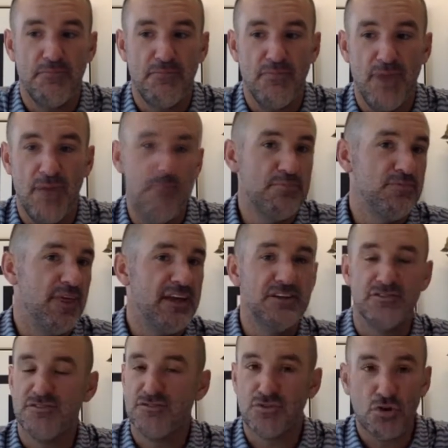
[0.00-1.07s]
and they
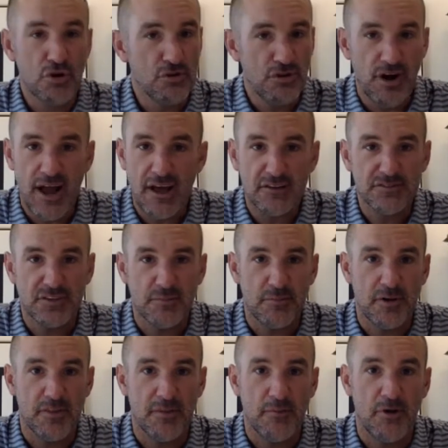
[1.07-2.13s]
just throw their house up
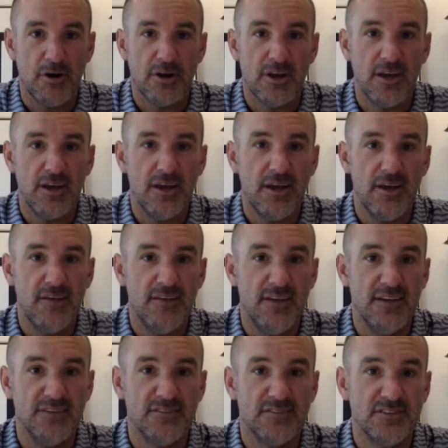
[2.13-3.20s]
on the market. And
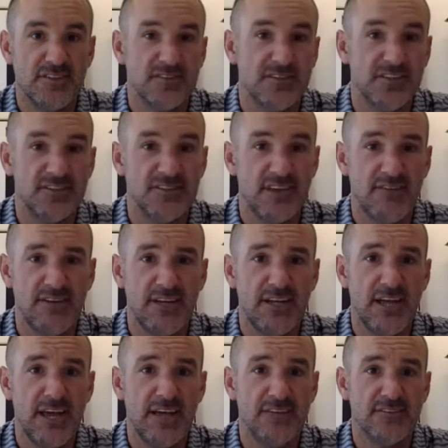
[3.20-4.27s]
then 60, 70
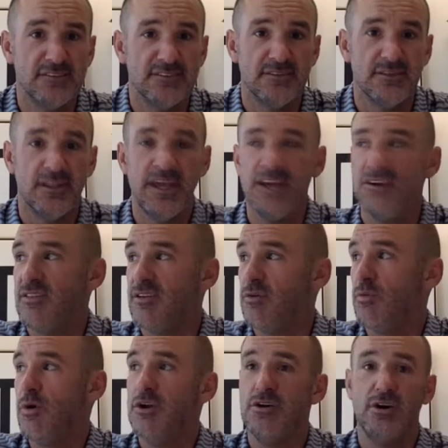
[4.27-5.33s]
days later, they're
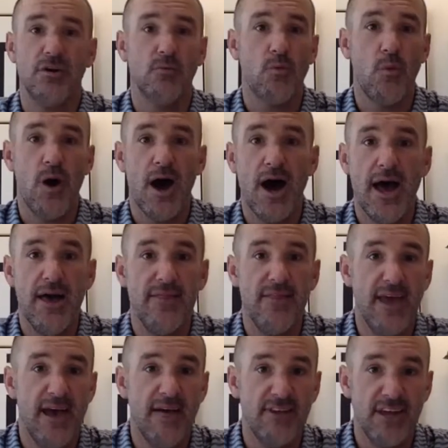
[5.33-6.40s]
wondering why they
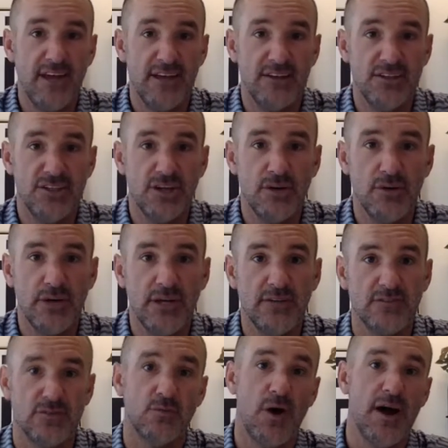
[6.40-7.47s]
haven't had showings
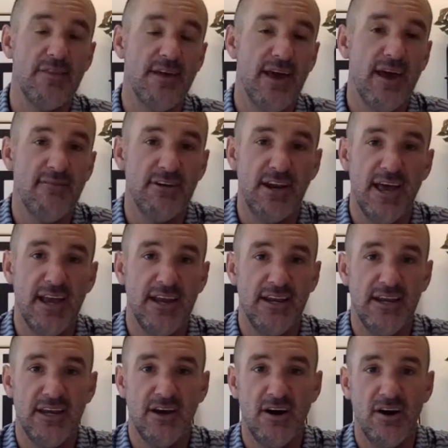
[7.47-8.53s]
or why they haven't had
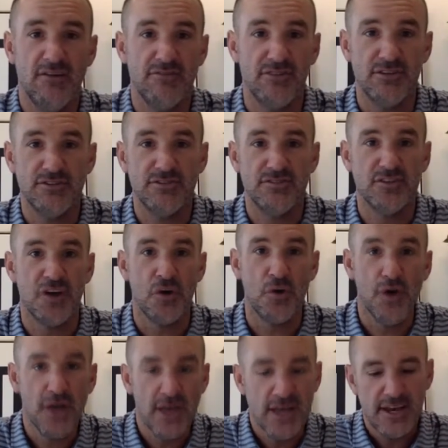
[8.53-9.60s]
any offers. So
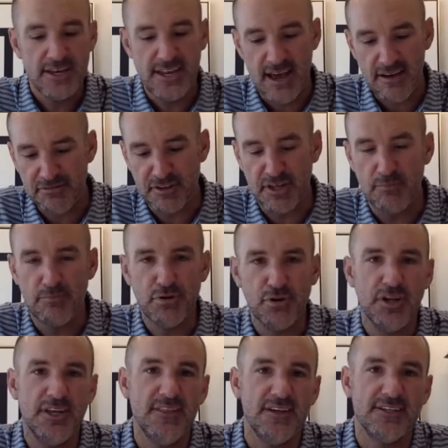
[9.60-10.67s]
definitely put
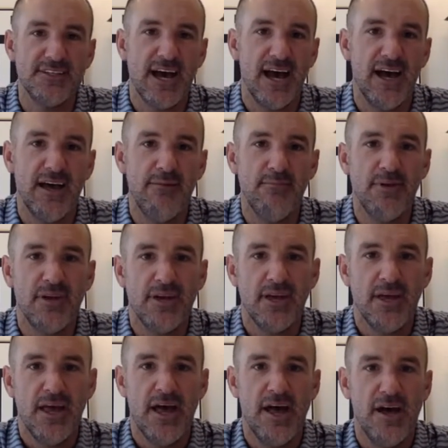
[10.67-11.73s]
in the time
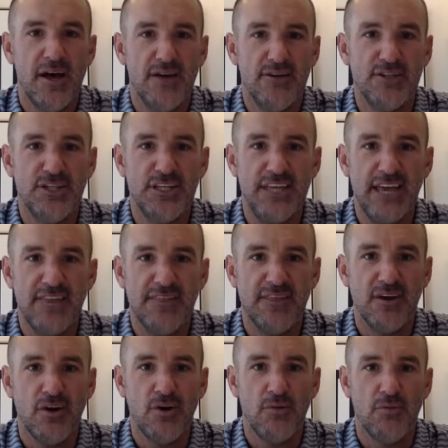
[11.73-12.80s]
to get the
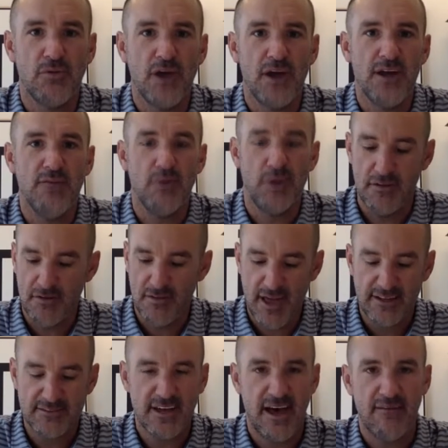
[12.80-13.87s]
home ready, whether
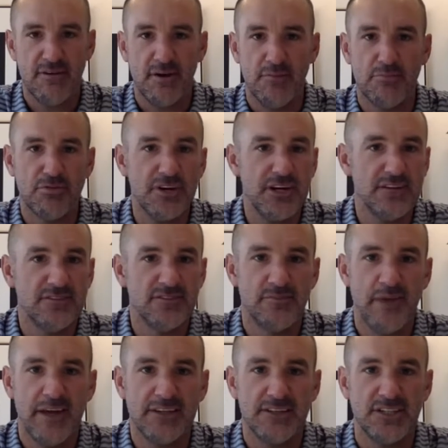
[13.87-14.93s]
that's having a
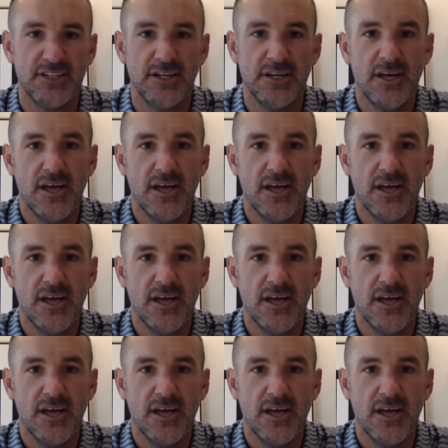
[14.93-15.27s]
pre-inspection,